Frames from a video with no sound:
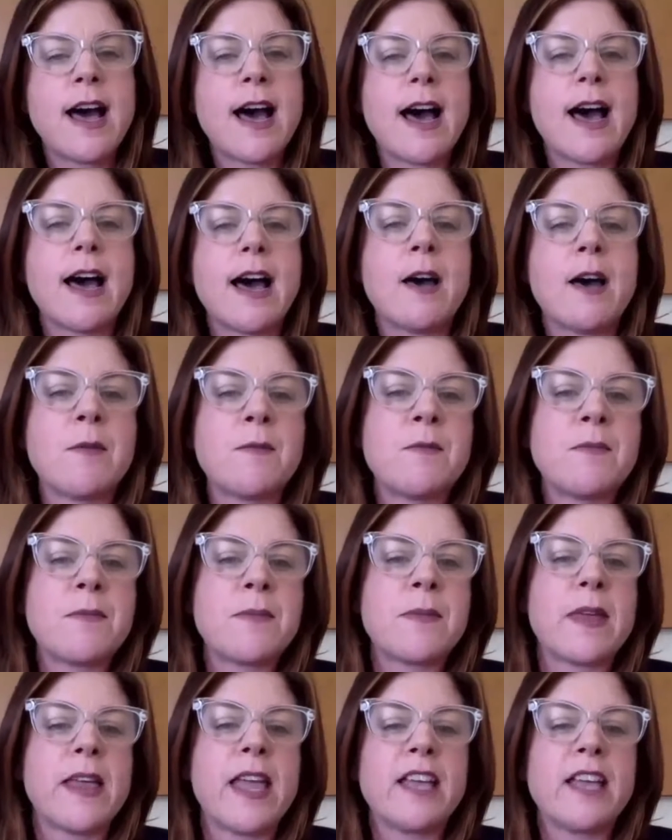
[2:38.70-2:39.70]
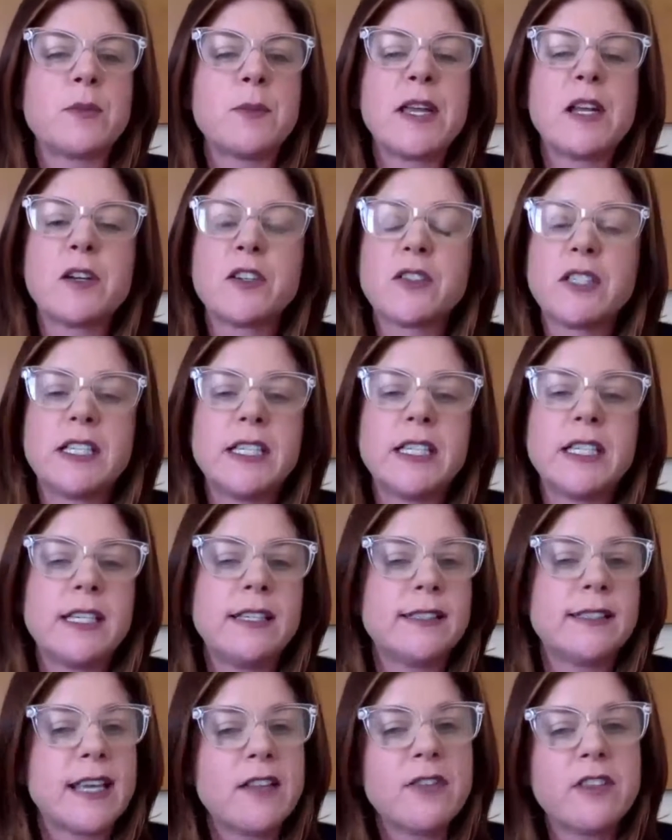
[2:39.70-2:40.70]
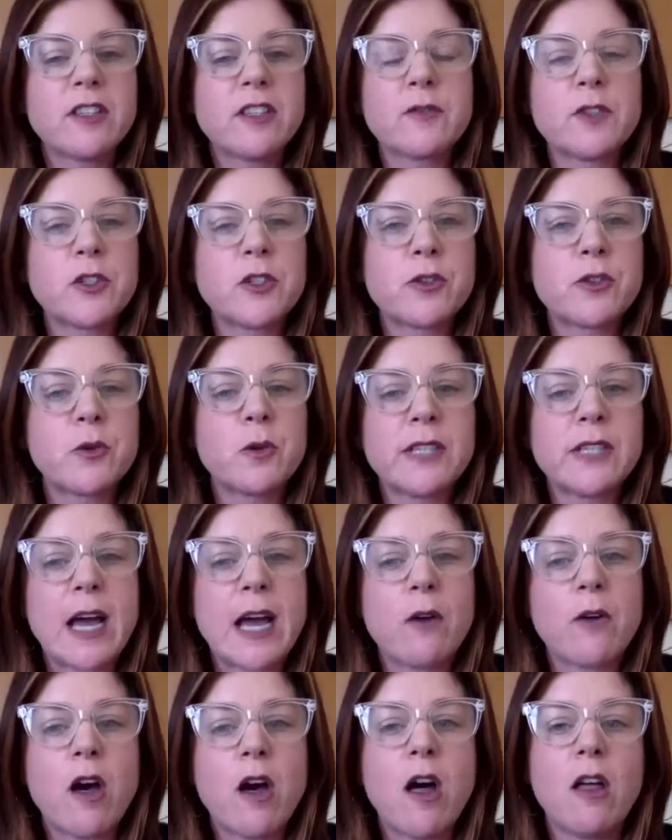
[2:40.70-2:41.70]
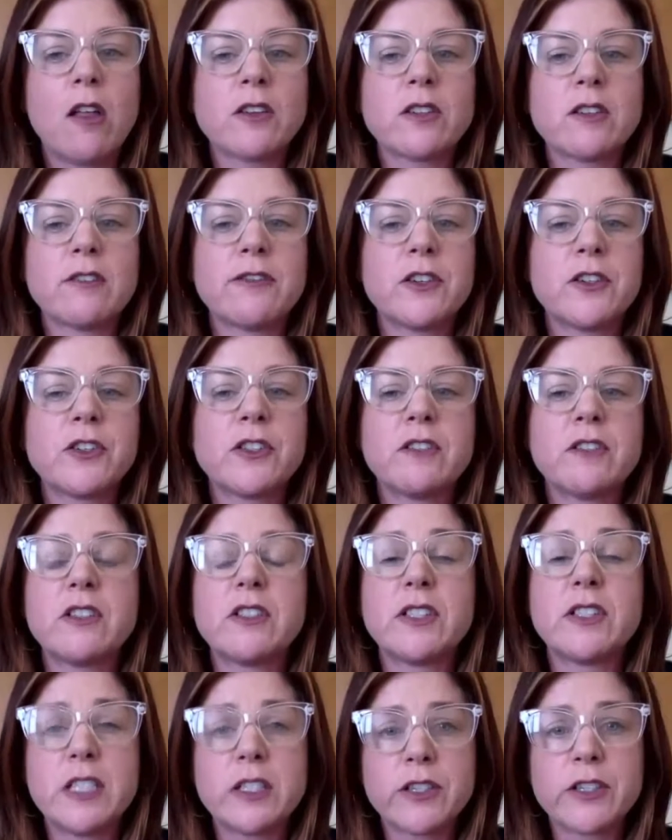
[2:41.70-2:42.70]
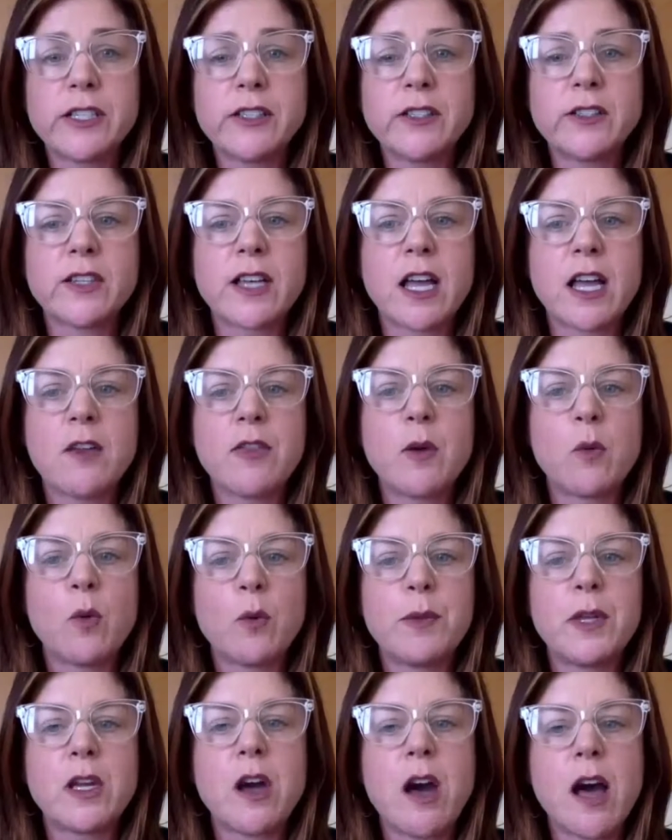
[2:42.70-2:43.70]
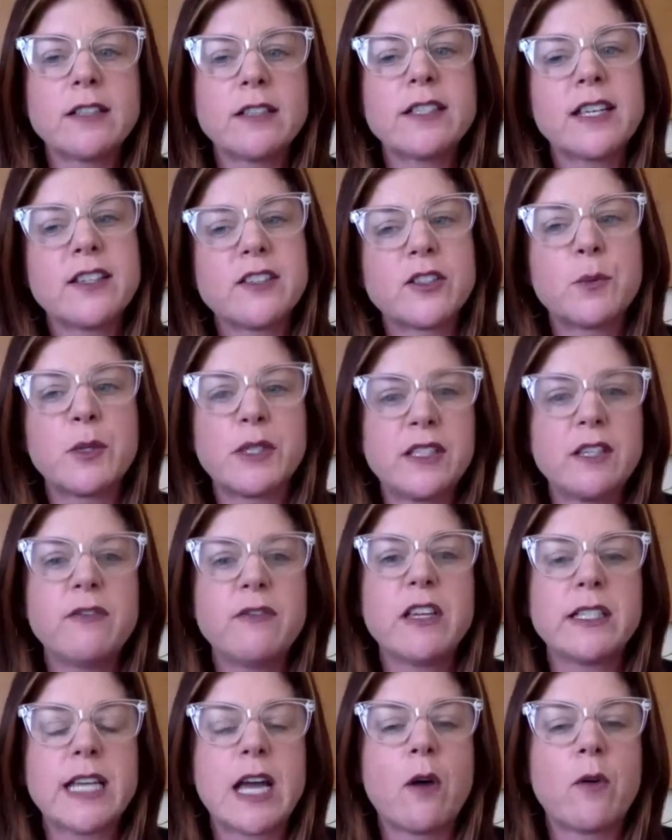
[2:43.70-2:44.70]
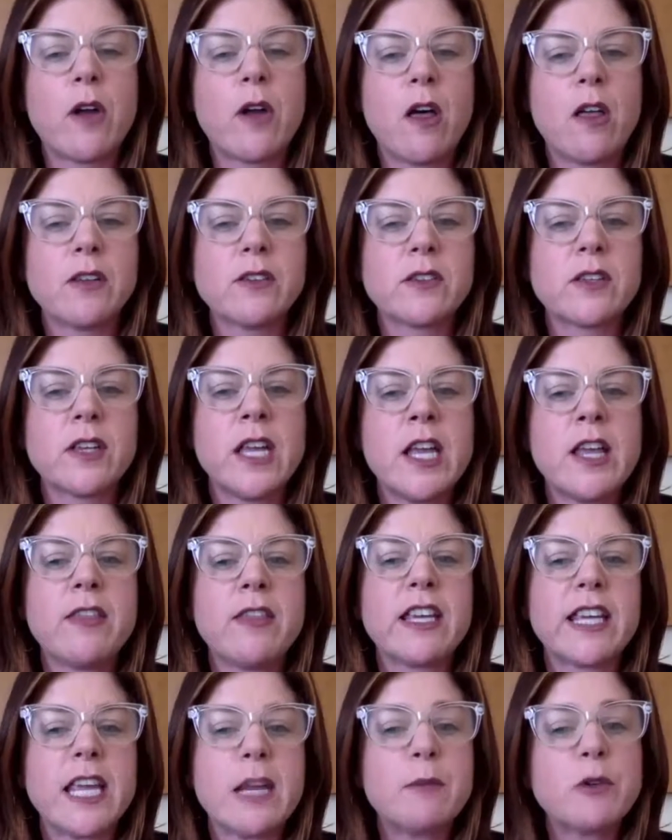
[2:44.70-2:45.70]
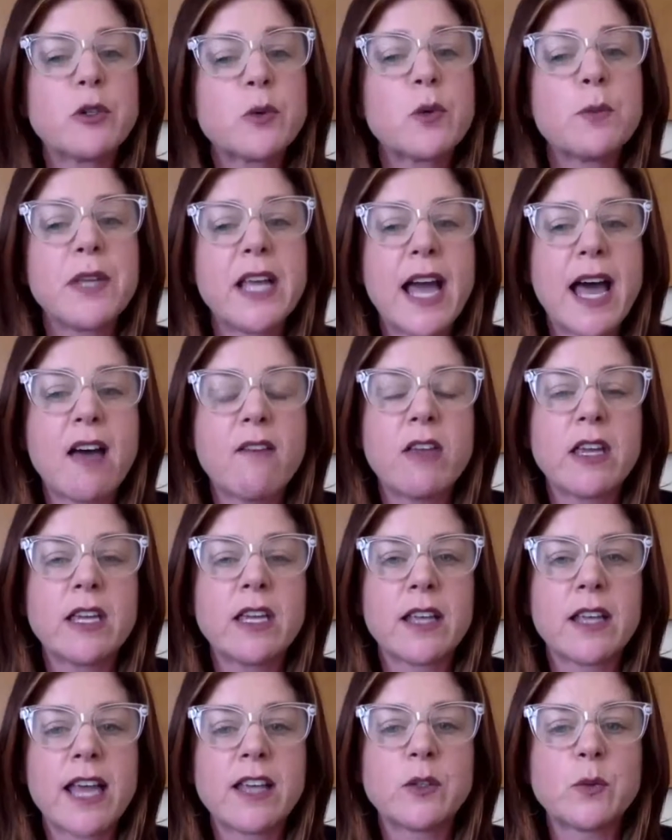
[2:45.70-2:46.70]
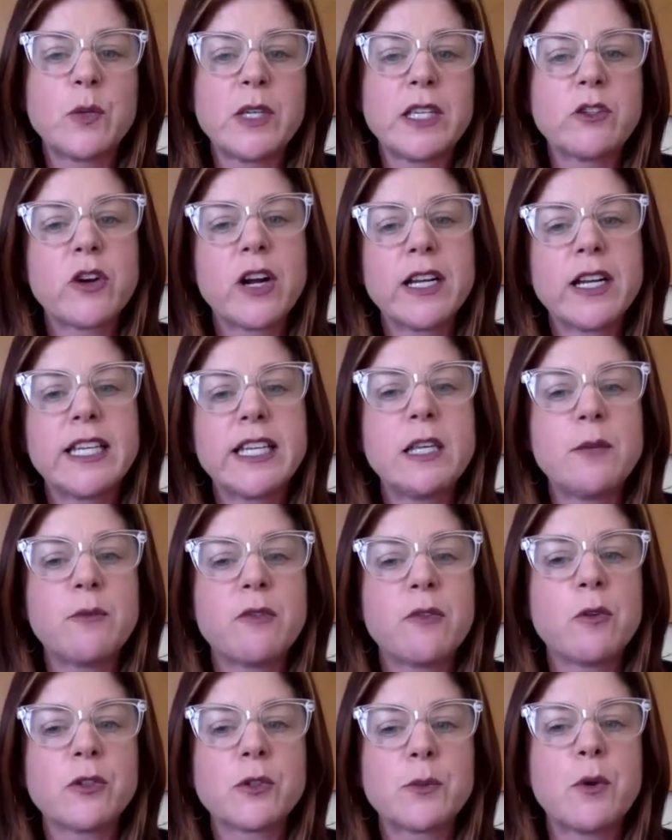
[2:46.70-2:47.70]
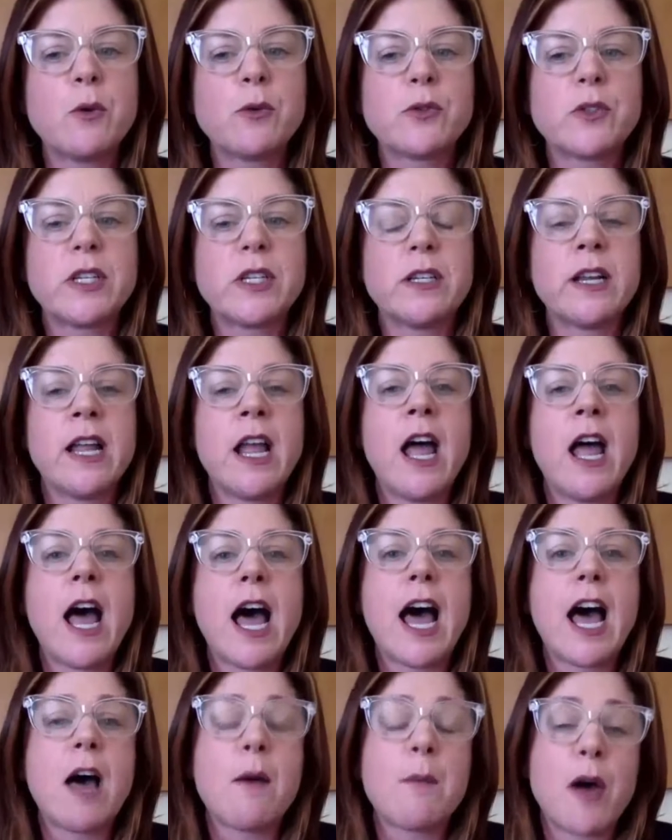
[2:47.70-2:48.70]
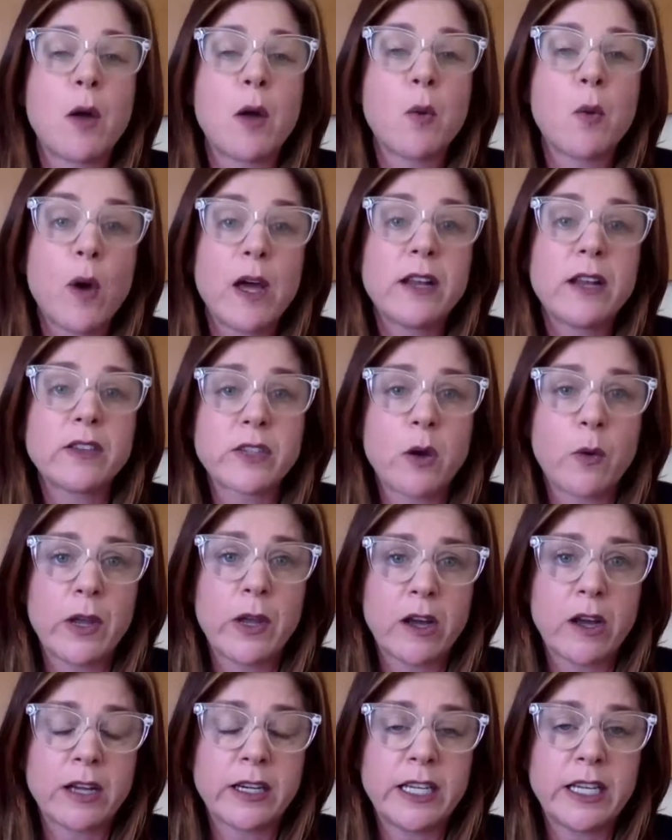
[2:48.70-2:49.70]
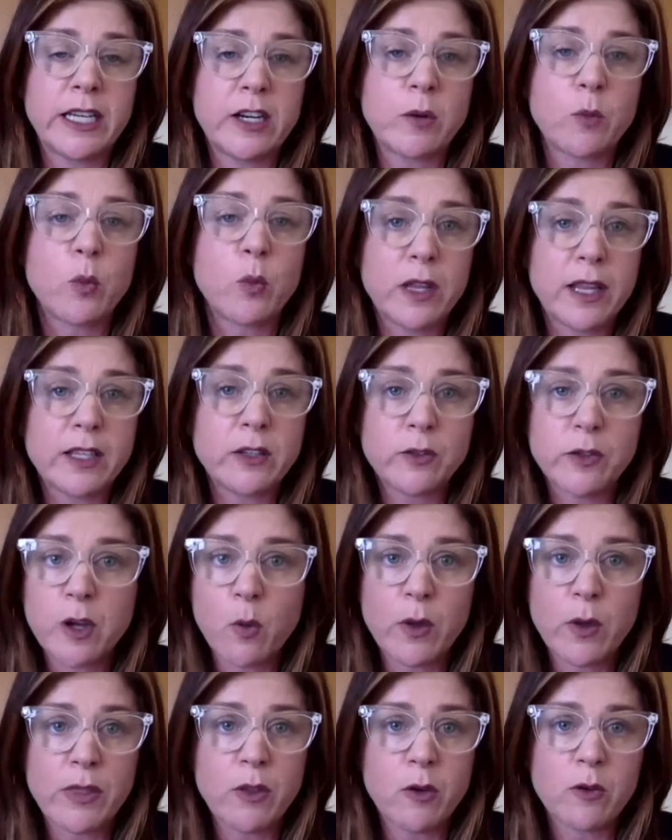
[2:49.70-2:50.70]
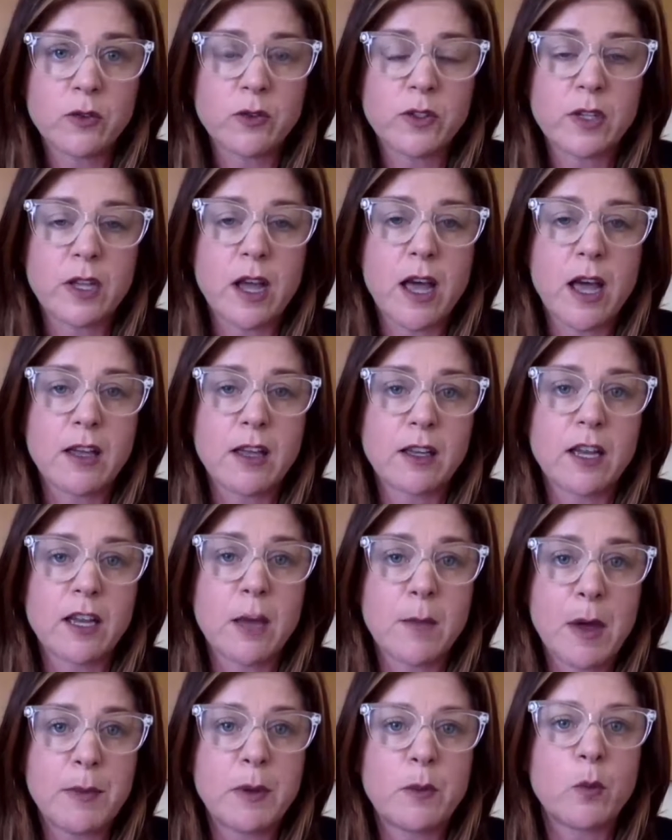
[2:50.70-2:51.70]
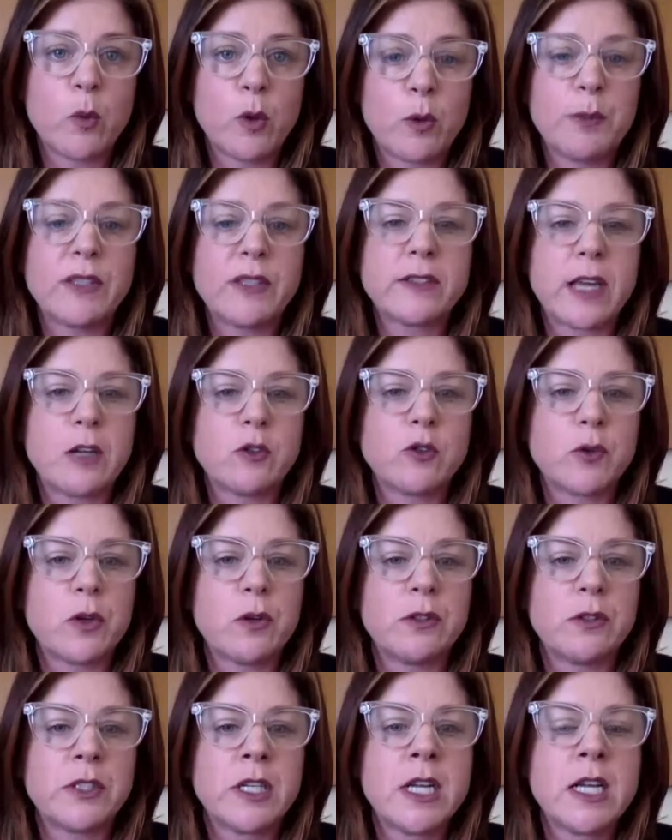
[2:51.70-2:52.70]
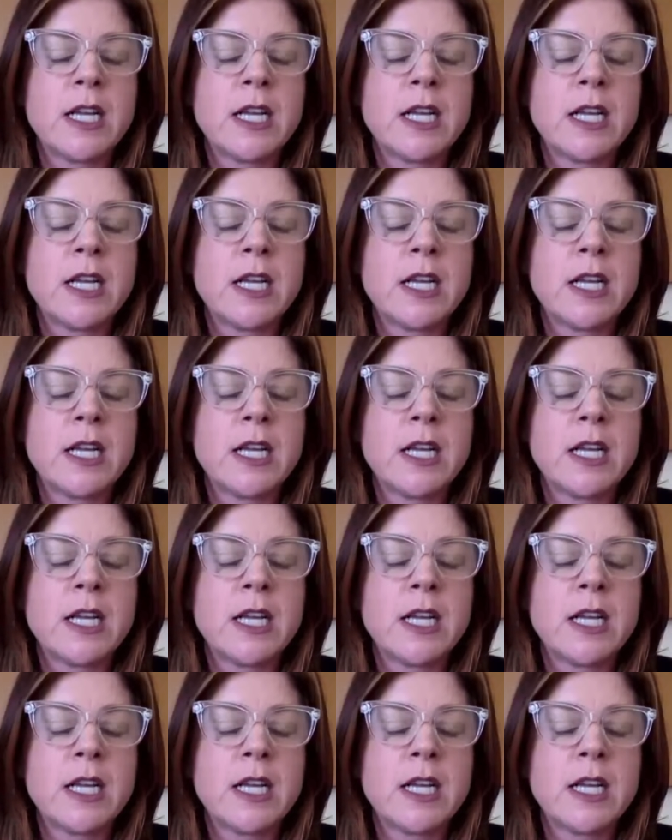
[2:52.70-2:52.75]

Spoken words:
As Mayor Siddiqui said, this virtual town hall is the first of a series that will be content-specific town halls that Cambridge will be having as we try to keep folks posted on what is going on here, and we'll let you know when those come up and will be scheduled.